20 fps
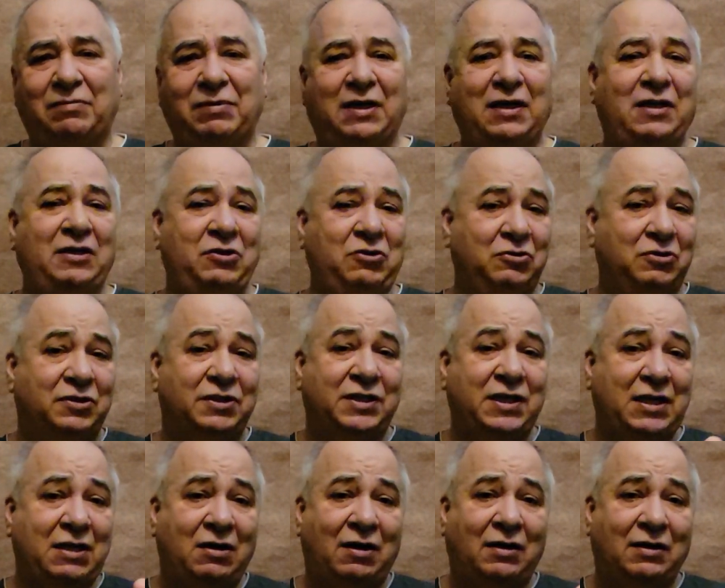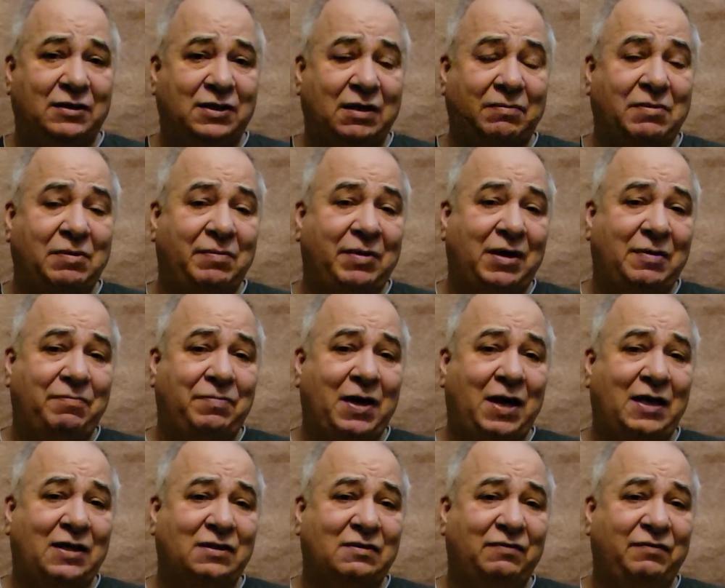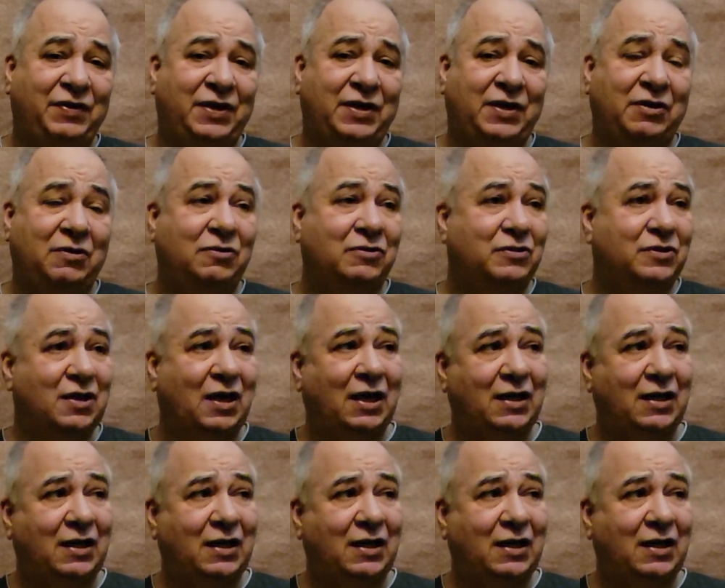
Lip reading: but you'll see on some of my past videos,